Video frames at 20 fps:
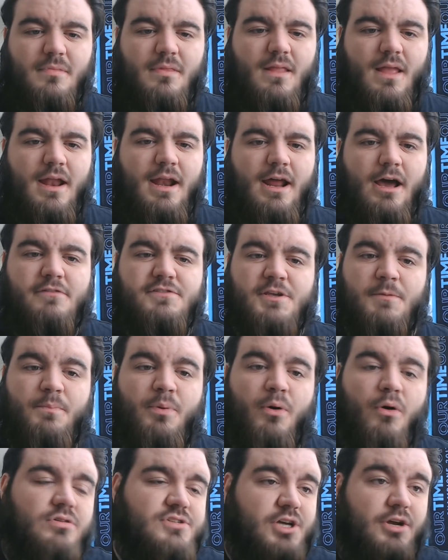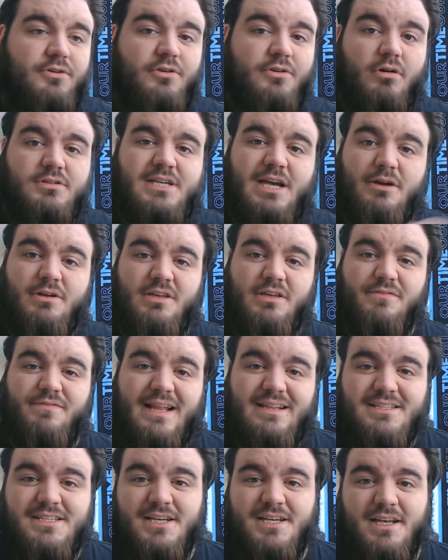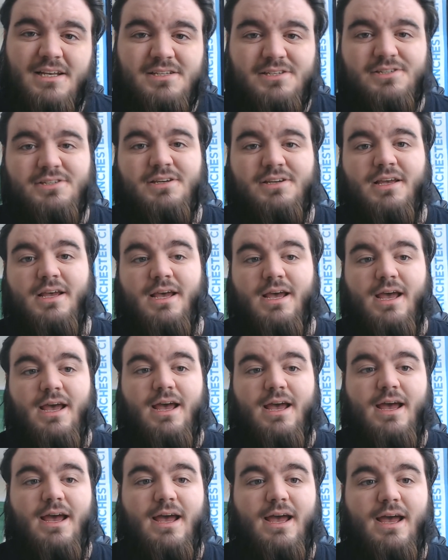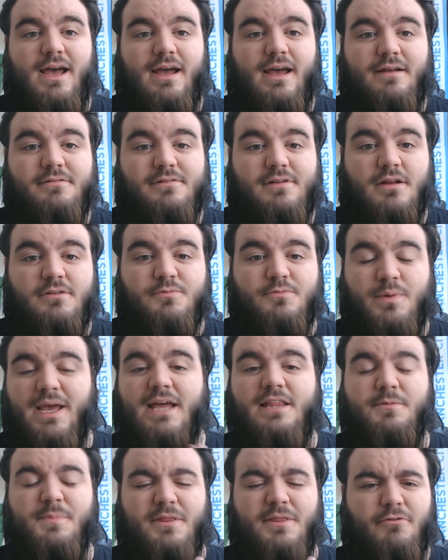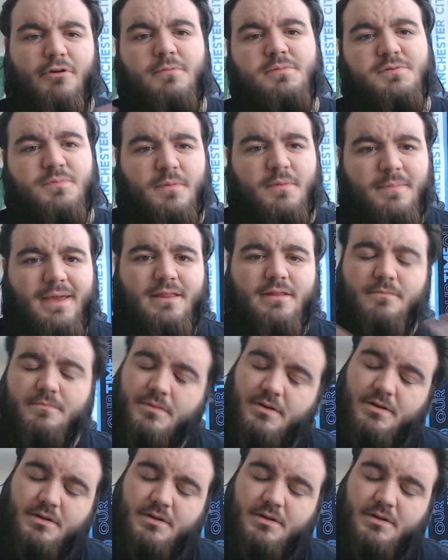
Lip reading: Obviously Porto knocked out Juventus, and we had them in the groups and we beat them, but